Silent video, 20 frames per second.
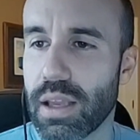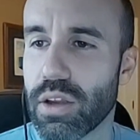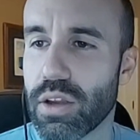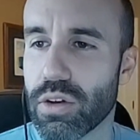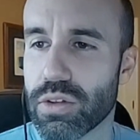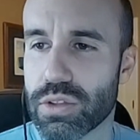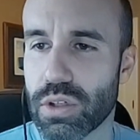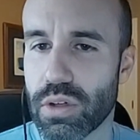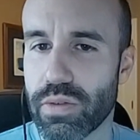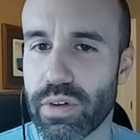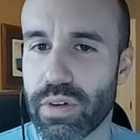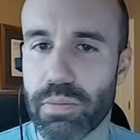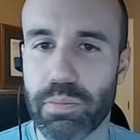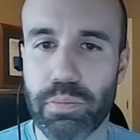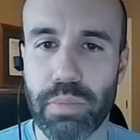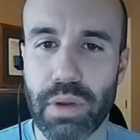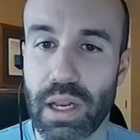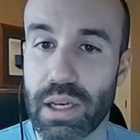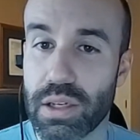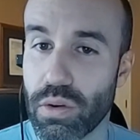your servant,
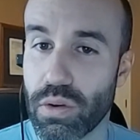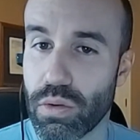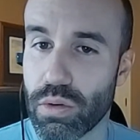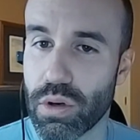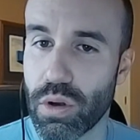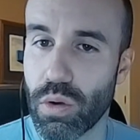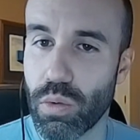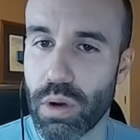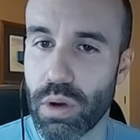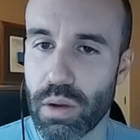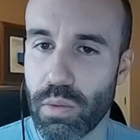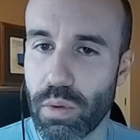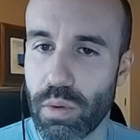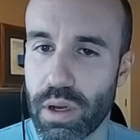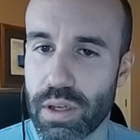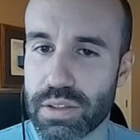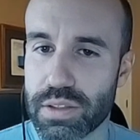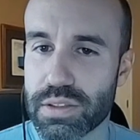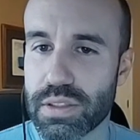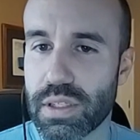but I don't know what it
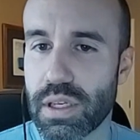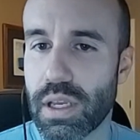was.